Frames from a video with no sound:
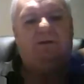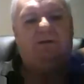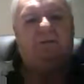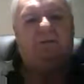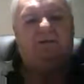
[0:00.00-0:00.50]
your
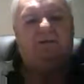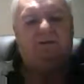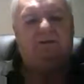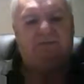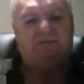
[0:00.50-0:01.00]
provisional
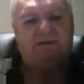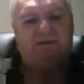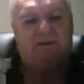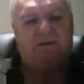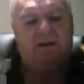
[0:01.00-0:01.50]
vision
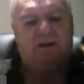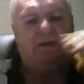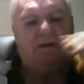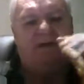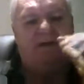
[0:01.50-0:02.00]
on.
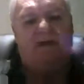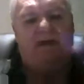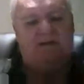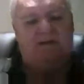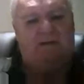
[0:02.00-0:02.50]
Get
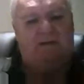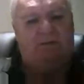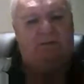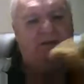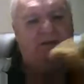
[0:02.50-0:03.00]
outside the
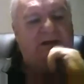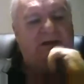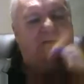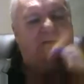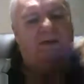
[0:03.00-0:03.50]
box.
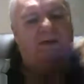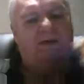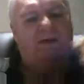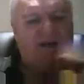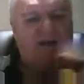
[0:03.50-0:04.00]
What can
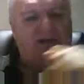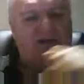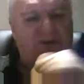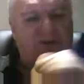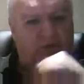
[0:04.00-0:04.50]
change in
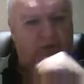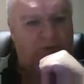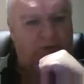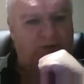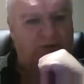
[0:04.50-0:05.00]
your
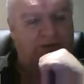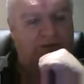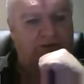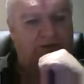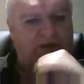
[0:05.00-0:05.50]
world
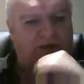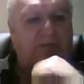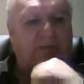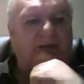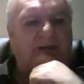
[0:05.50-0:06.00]
that will
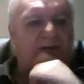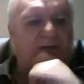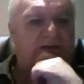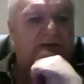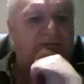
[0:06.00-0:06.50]
make it
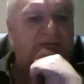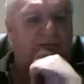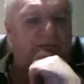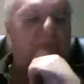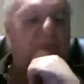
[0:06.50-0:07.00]
better from